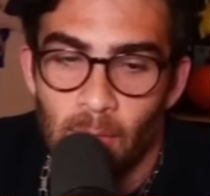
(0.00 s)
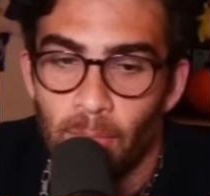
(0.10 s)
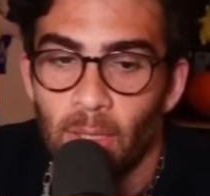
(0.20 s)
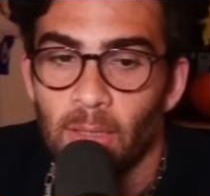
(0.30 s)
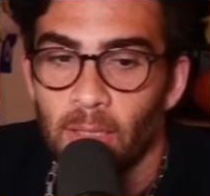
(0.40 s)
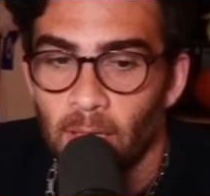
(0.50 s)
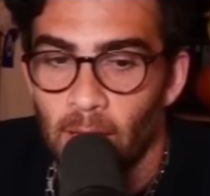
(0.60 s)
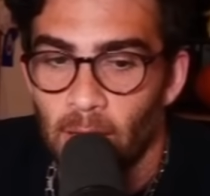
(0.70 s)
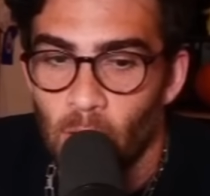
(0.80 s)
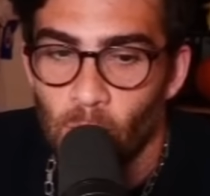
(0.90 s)
building
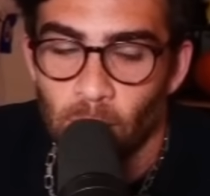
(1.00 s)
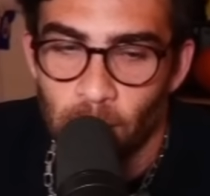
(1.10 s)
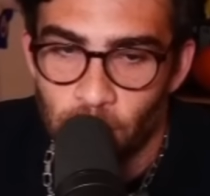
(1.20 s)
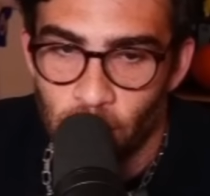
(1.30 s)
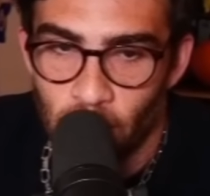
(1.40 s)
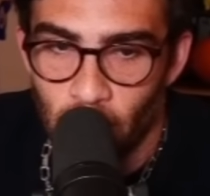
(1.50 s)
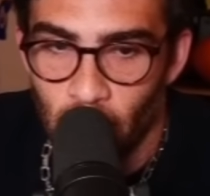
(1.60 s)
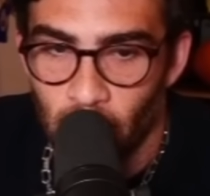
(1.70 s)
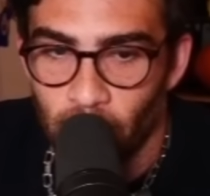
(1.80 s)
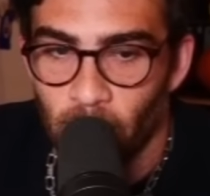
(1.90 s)
a coalition
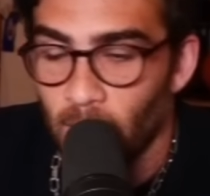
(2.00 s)
of,